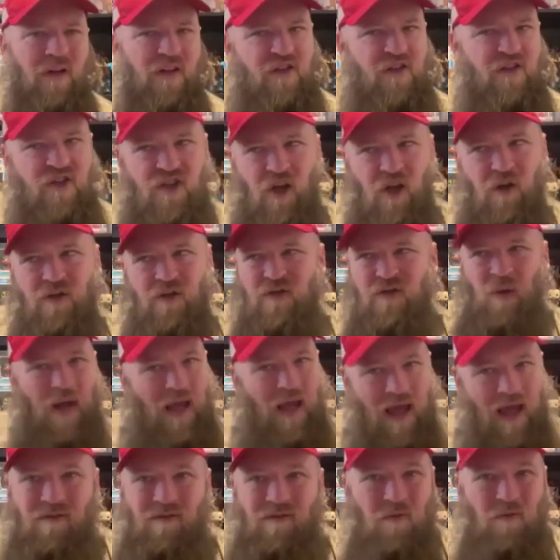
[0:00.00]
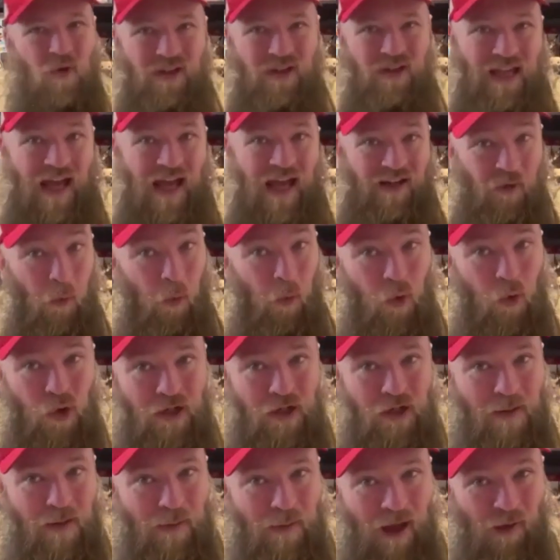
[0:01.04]
this show, so I haven't really had to
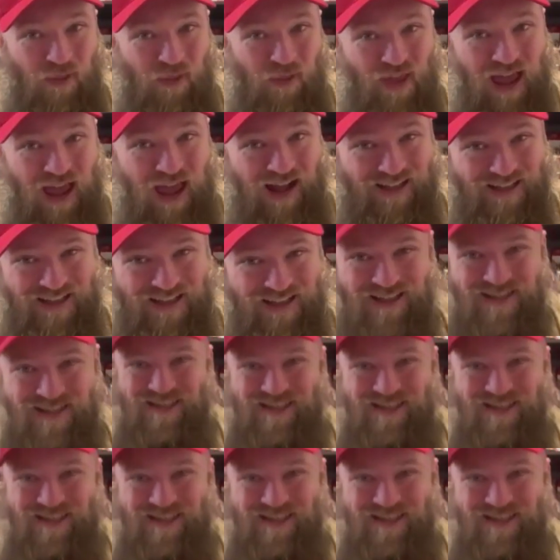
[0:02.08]
worry about that.